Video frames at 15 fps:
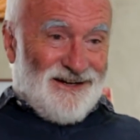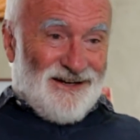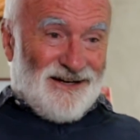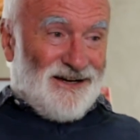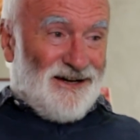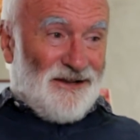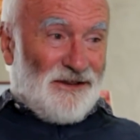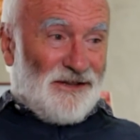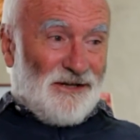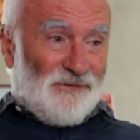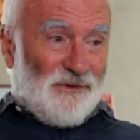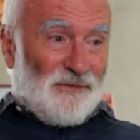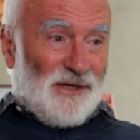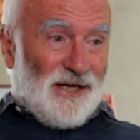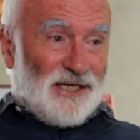I can't think
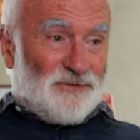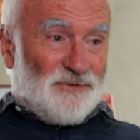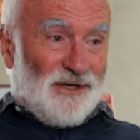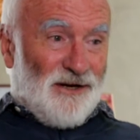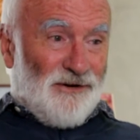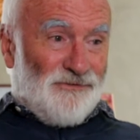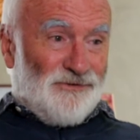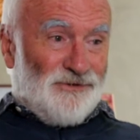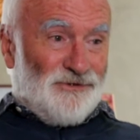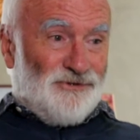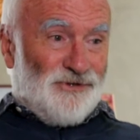when we last went out for a